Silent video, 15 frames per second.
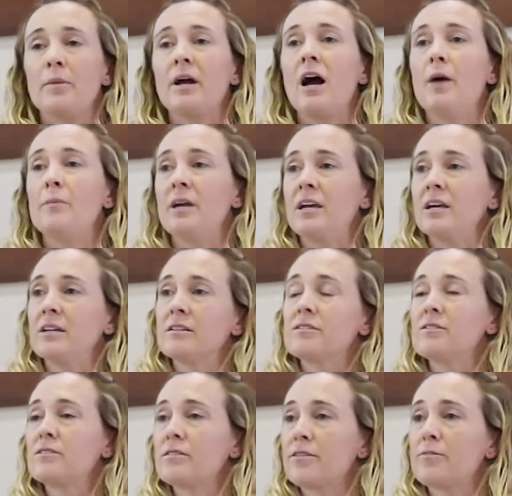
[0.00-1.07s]

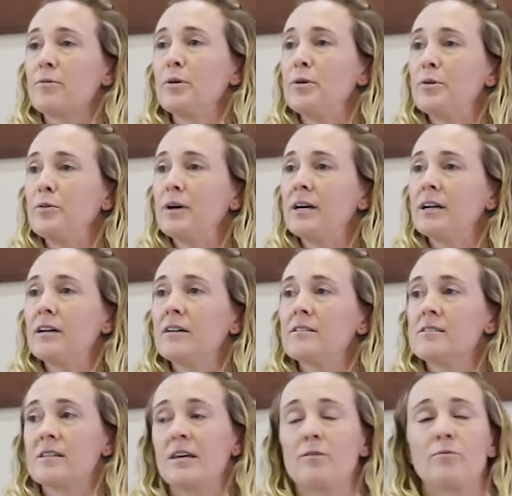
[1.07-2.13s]
coming through
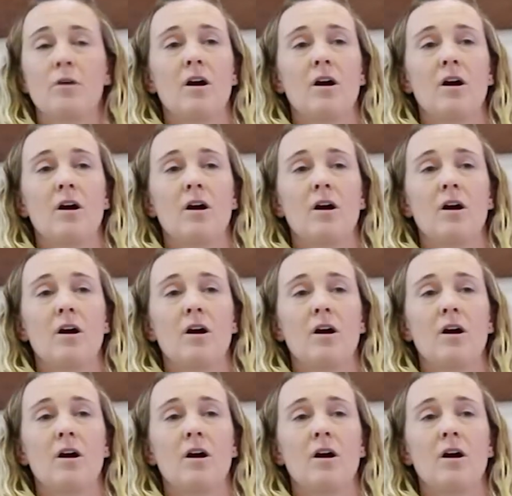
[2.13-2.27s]
Skid